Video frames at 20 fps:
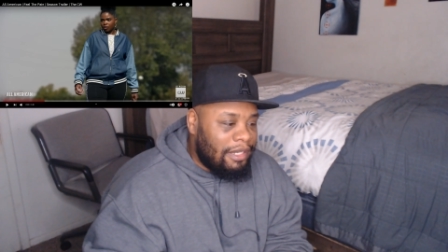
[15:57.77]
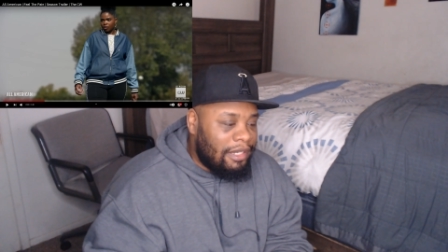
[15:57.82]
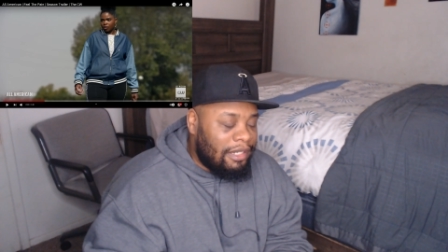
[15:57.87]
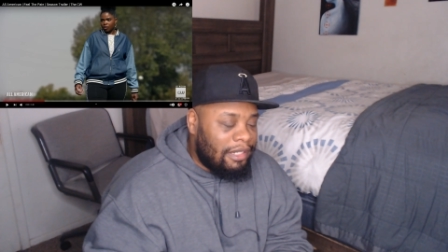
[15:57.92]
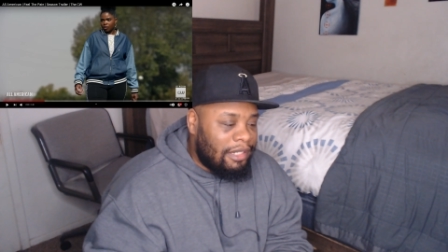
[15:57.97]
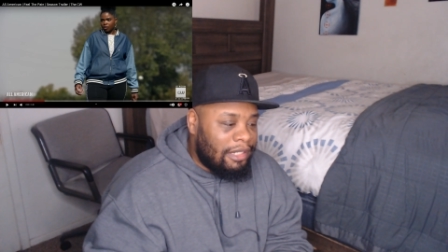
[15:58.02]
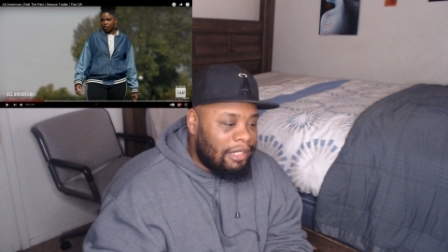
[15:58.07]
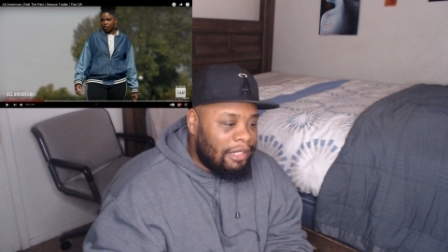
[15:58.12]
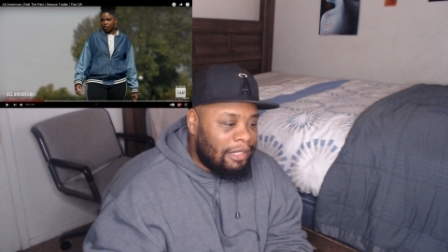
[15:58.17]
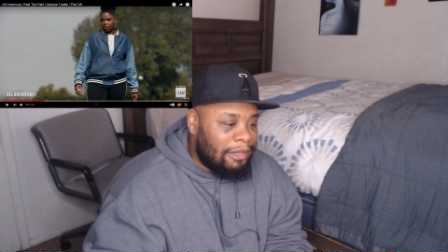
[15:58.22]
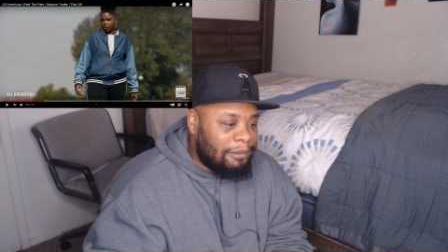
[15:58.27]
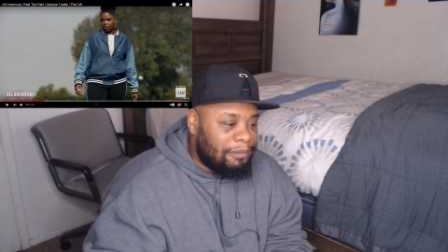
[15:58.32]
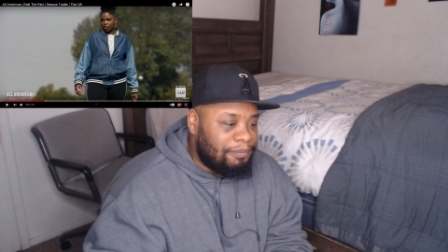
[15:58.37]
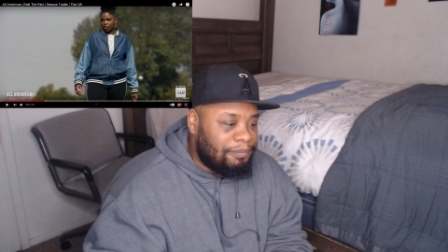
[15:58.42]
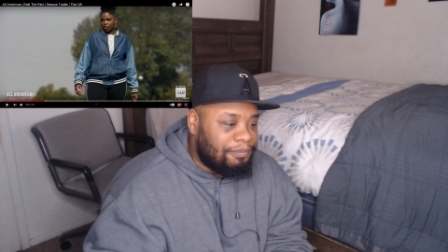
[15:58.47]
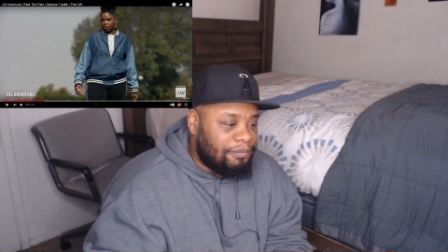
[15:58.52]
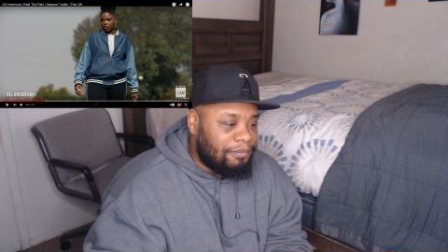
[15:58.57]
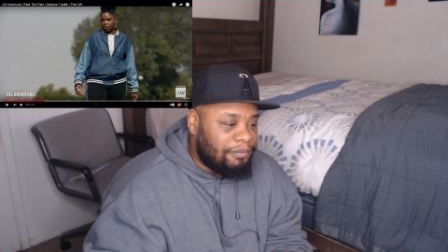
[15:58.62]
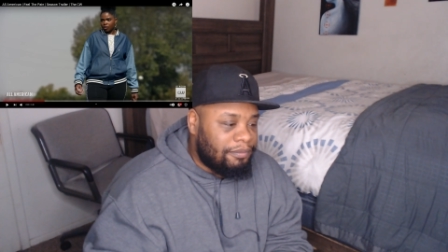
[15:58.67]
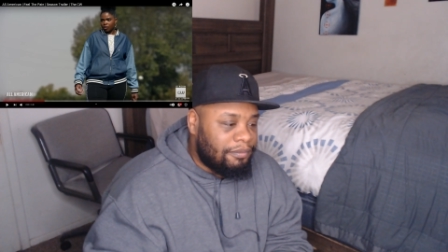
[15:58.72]
um
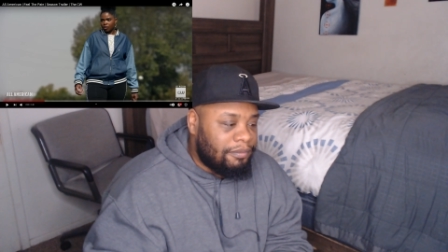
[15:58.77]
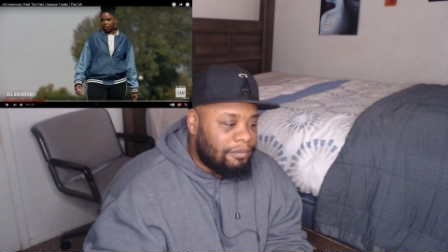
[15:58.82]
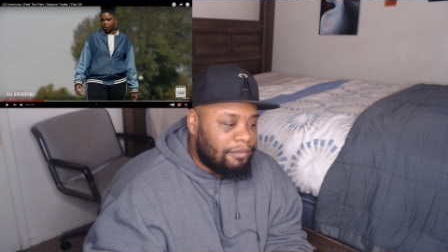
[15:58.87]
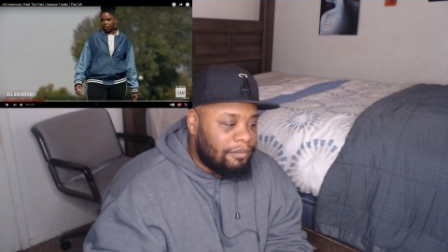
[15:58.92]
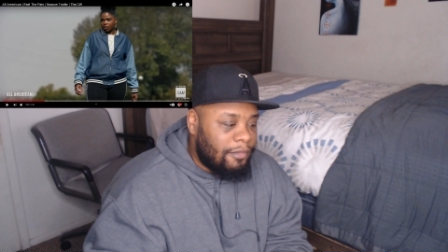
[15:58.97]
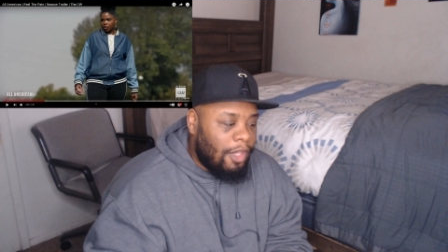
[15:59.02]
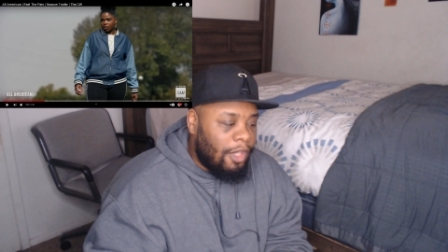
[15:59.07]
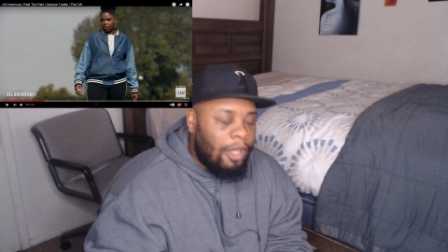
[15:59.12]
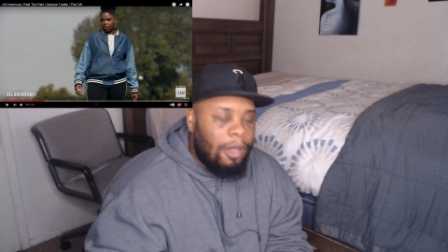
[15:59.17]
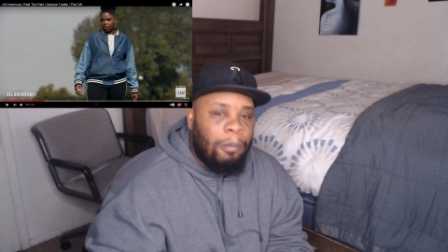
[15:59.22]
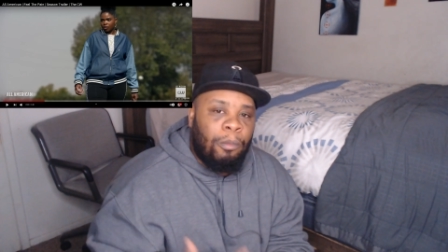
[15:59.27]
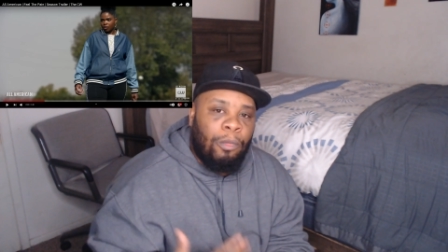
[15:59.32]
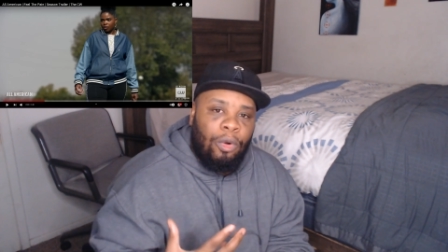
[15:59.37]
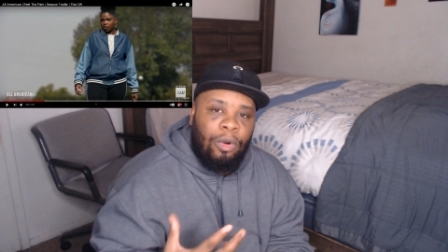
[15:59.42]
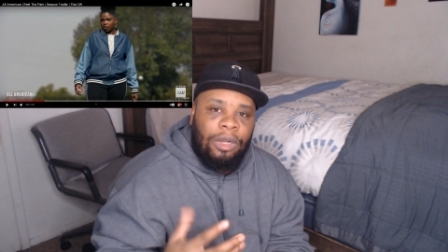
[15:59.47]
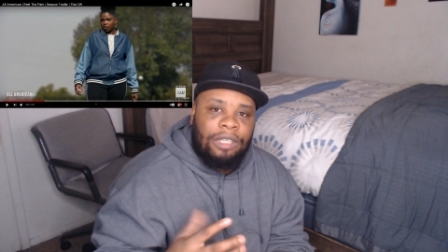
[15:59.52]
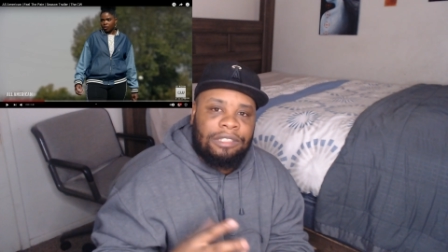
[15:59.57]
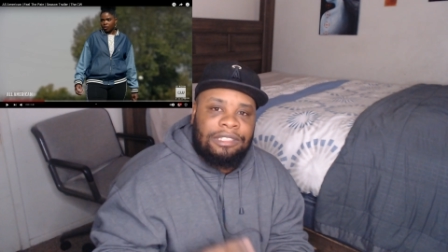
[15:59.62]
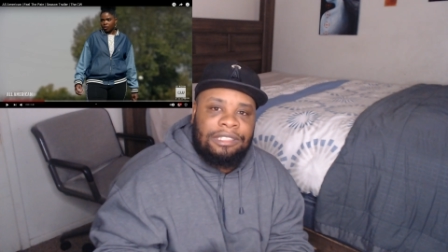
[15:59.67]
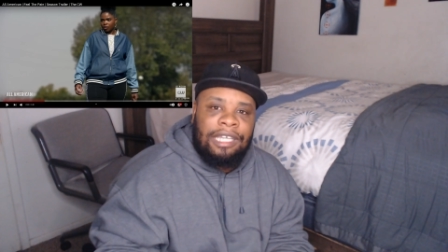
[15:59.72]

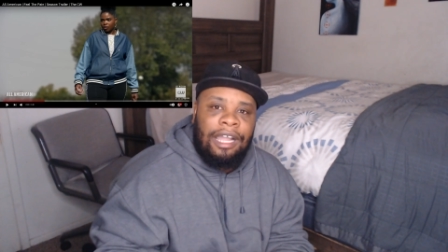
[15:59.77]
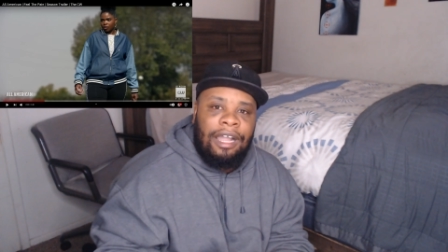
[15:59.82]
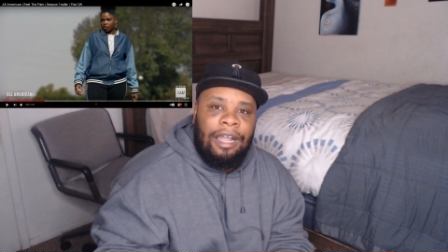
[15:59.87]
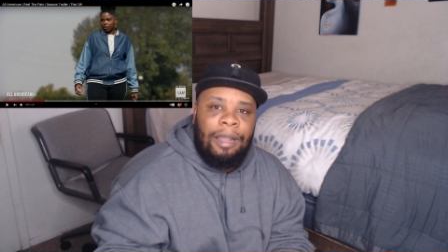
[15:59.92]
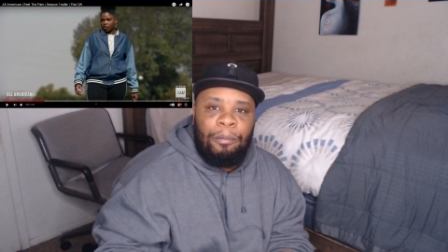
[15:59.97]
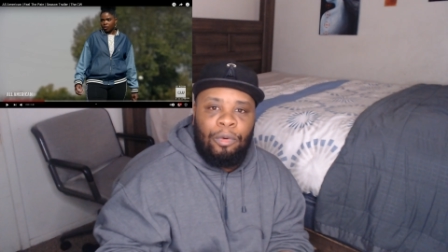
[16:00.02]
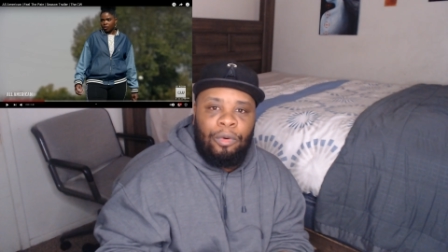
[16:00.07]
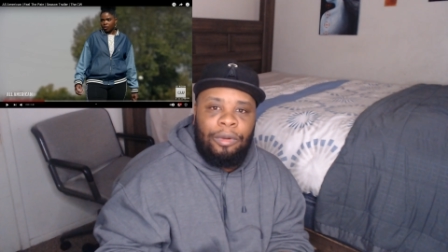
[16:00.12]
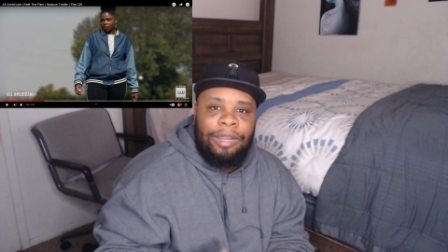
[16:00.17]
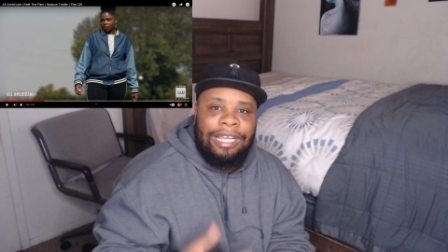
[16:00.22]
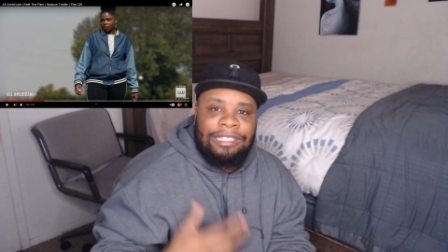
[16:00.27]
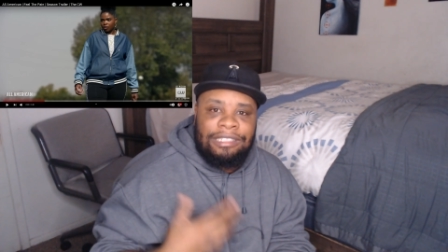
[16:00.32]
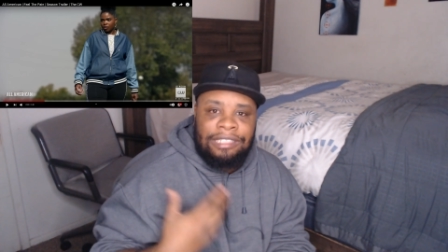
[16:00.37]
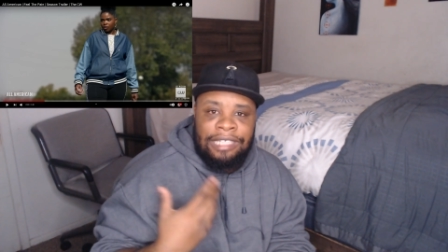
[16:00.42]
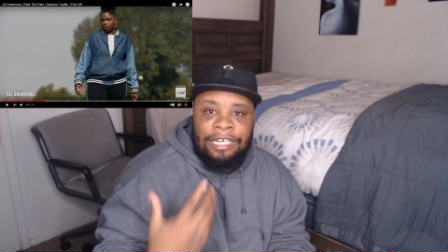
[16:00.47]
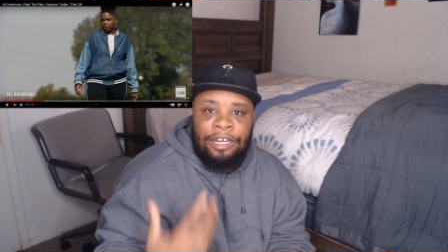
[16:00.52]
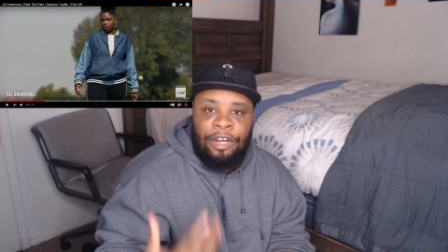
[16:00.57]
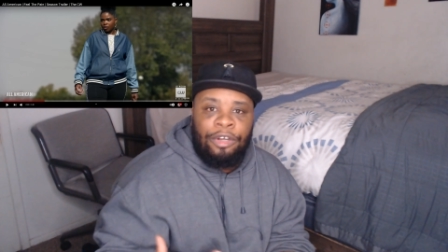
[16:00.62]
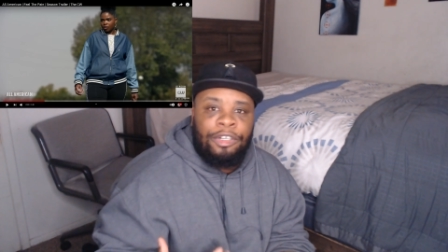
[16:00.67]
more tomboyish in her